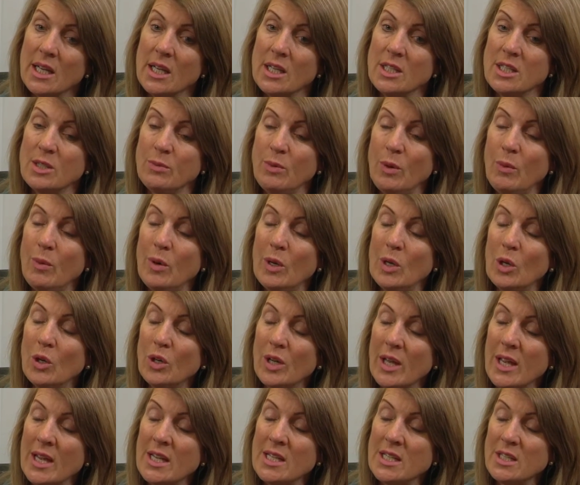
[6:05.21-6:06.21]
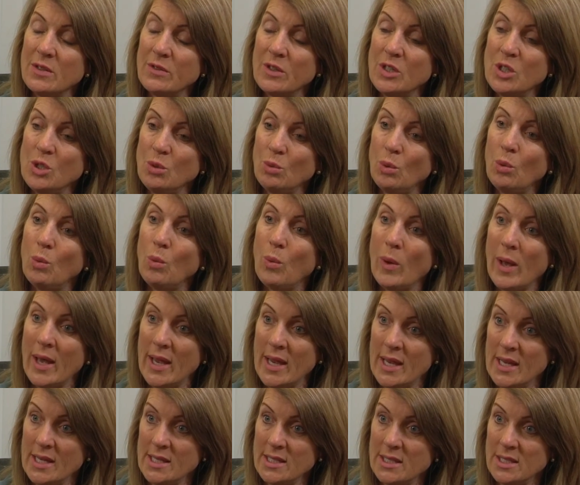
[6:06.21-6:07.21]
So we would look at individual
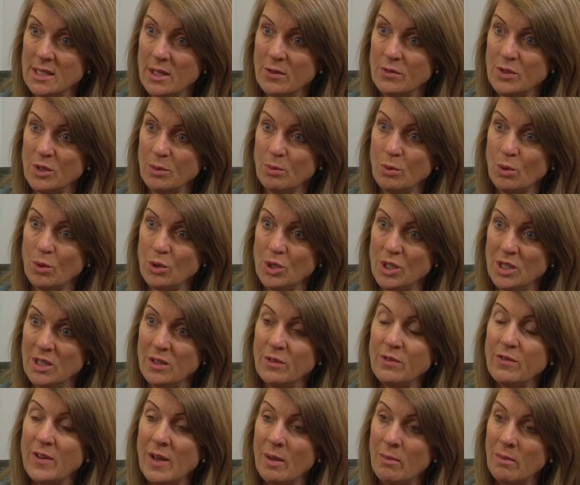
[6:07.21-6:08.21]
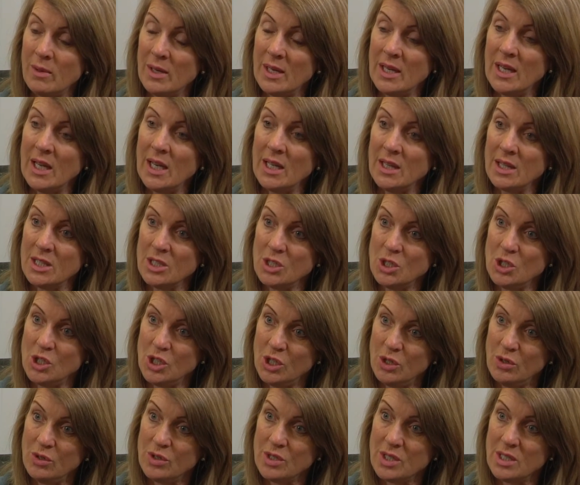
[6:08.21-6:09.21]
ways of supporting the family and the
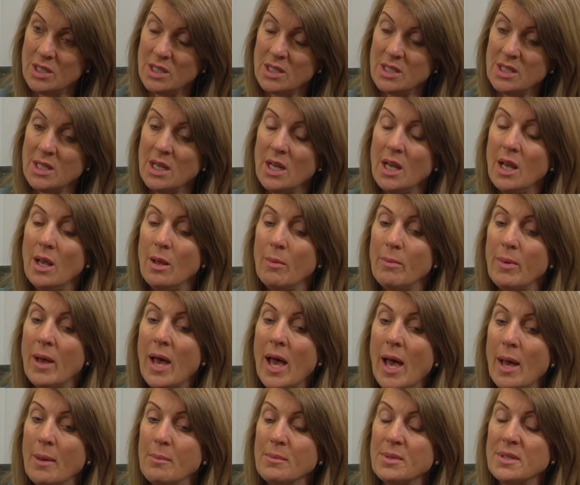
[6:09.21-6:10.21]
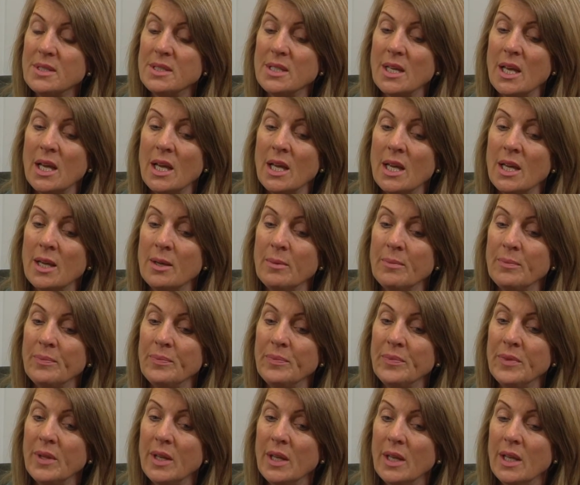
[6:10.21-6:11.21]
student, perhaps um,
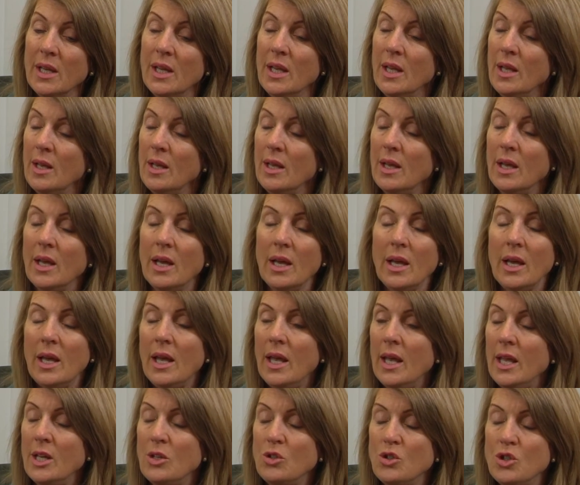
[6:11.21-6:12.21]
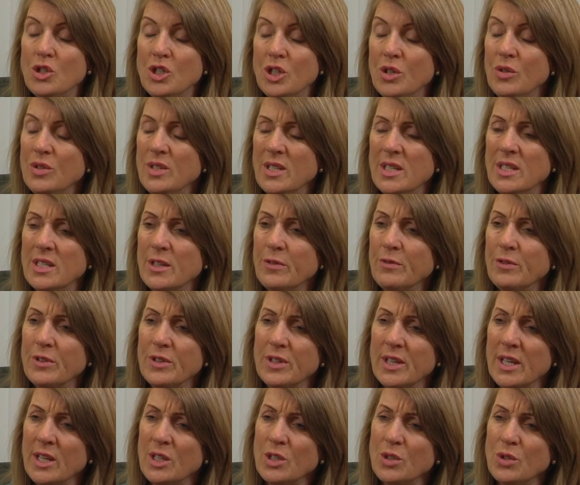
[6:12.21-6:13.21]
introducing different
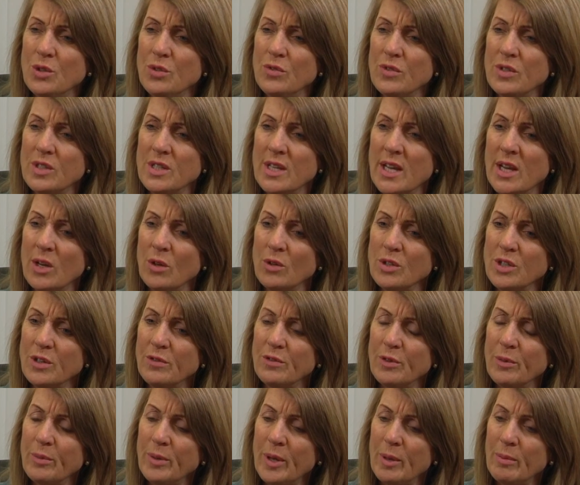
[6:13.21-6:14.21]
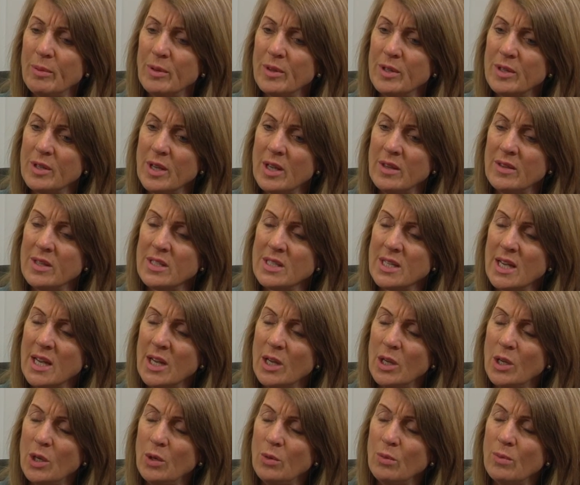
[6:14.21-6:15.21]
things through the day or different people in the
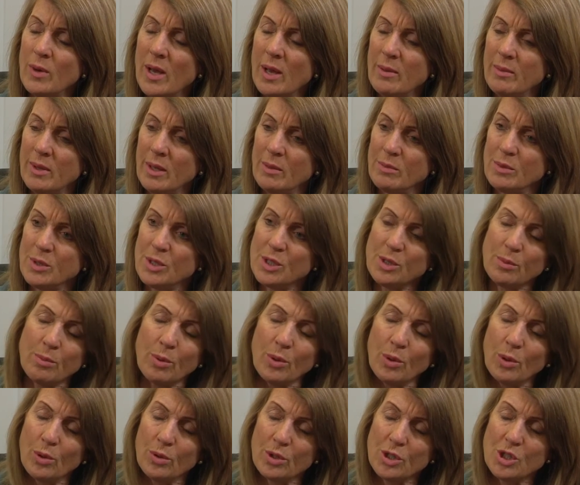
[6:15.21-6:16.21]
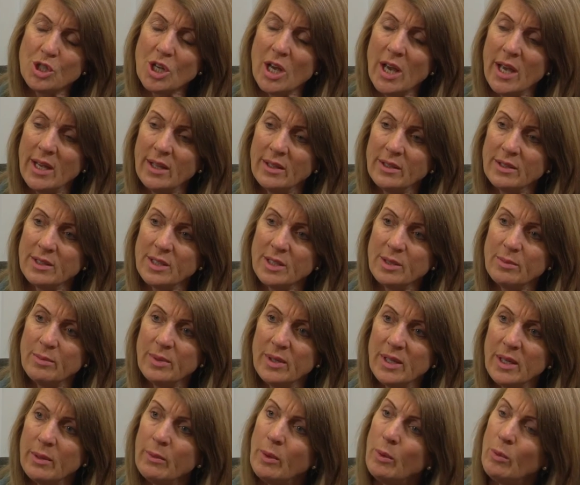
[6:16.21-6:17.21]
day who might be able to support the child. But
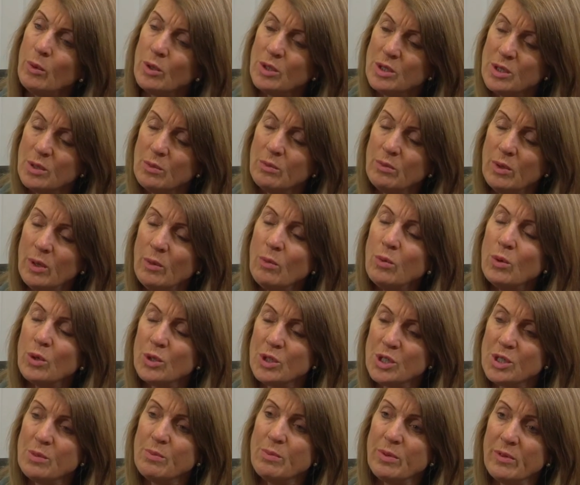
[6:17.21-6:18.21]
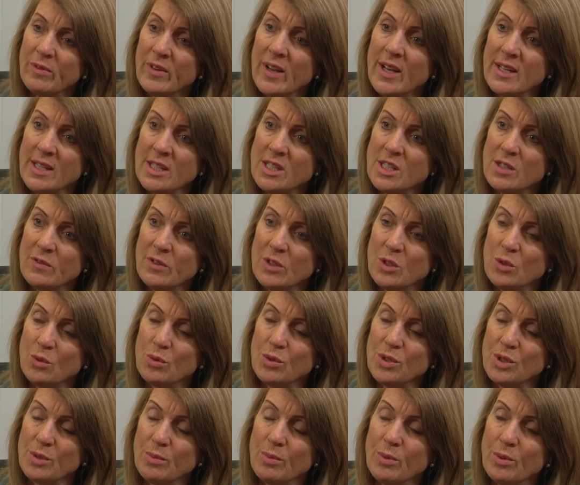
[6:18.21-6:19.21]
we would we would provide individual
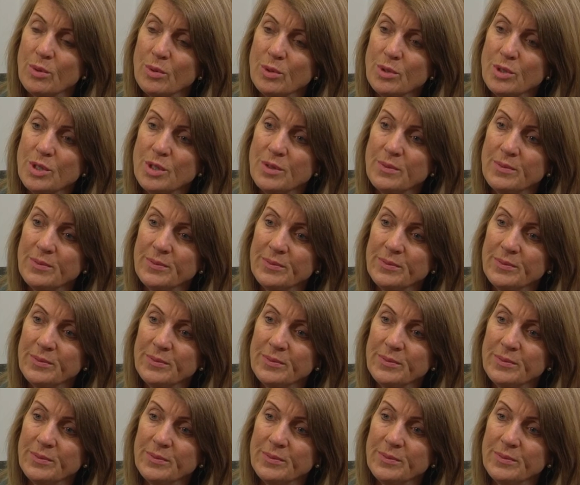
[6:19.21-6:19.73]
support.